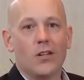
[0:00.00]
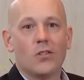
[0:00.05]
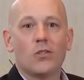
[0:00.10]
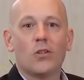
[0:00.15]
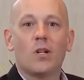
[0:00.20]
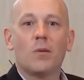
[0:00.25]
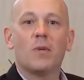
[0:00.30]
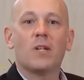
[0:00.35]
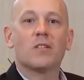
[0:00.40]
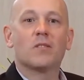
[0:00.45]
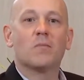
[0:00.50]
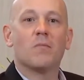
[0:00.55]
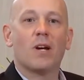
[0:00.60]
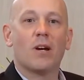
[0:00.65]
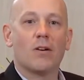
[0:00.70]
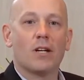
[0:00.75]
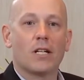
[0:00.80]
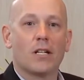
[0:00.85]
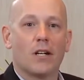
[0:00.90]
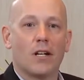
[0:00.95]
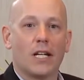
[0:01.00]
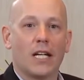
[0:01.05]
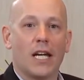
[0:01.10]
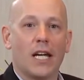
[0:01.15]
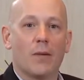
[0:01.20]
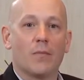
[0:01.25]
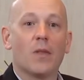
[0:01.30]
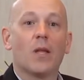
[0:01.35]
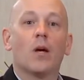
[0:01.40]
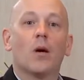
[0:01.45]
Joining me is Mary
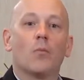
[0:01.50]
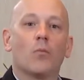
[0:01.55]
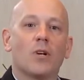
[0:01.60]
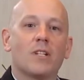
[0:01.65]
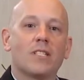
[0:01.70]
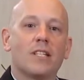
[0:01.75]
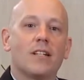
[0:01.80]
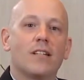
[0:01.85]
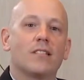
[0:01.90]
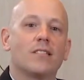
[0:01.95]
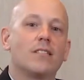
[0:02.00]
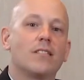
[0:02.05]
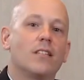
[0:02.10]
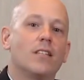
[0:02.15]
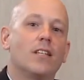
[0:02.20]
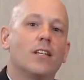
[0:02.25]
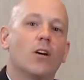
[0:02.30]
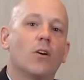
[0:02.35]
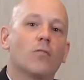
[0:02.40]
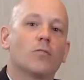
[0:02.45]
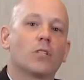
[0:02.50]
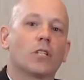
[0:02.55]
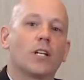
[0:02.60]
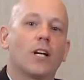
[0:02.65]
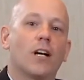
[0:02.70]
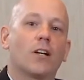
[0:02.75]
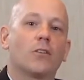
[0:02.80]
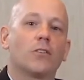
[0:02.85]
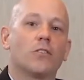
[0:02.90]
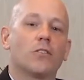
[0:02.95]
Cunningham, President and CEO of
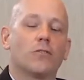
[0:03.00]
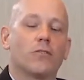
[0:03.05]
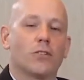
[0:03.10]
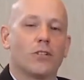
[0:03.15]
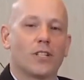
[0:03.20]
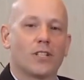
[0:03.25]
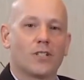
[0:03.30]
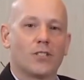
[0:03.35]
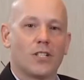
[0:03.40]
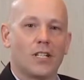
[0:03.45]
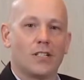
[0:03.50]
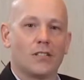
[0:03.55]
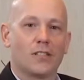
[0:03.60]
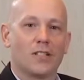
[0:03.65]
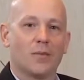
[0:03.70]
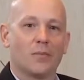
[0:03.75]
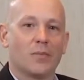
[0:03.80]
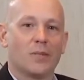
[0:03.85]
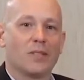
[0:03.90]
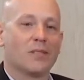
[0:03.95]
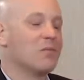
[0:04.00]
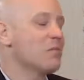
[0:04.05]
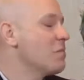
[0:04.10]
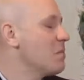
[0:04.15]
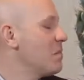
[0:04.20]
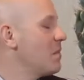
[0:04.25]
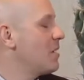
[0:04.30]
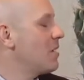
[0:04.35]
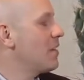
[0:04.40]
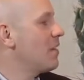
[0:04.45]
Chicago Deferred Exchange Company.
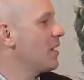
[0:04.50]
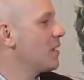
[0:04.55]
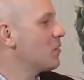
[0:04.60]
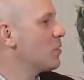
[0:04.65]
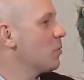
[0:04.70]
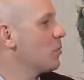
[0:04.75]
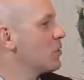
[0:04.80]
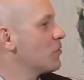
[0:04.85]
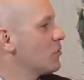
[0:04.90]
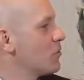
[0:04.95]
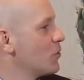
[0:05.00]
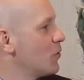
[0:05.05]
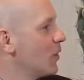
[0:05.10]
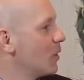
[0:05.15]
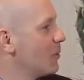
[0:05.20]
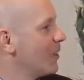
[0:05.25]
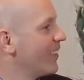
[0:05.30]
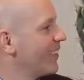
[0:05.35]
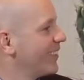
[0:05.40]
Mary, thanks so much for joining me.